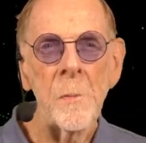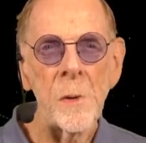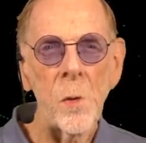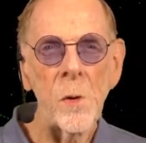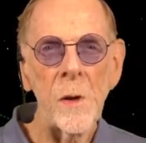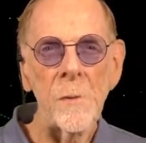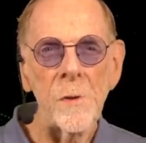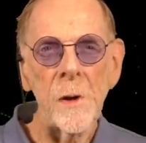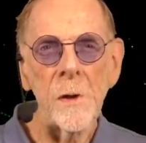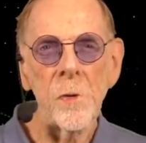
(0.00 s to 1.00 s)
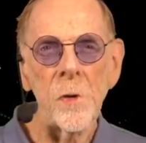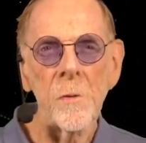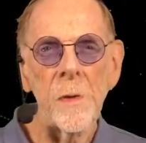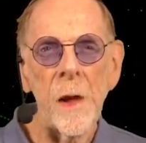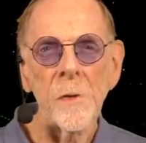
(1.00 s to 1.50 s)
but only if the
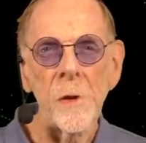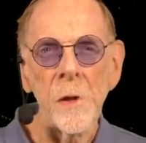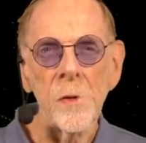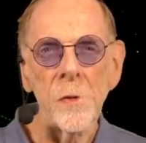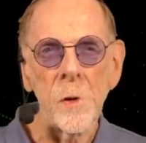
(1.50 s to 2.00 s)
initial velocity is